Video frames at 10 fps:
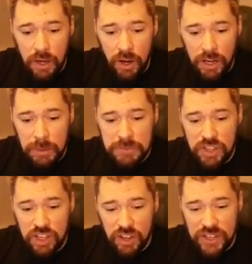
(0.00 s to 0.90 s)
I am
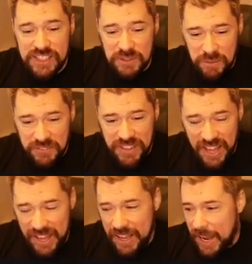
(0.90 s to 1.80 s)
delighted with
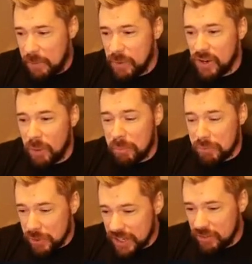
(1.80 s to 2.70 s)
that. And we got
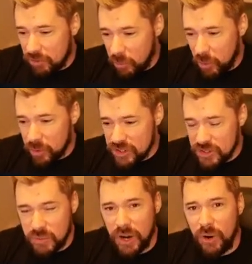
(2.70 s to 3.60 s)
brilliant rewards as
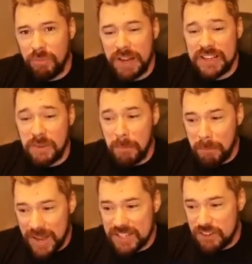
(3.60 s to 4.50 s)
well, made some
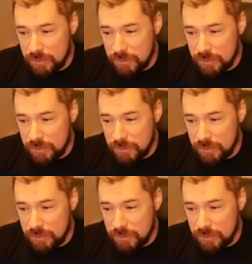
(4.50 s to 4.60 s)
massive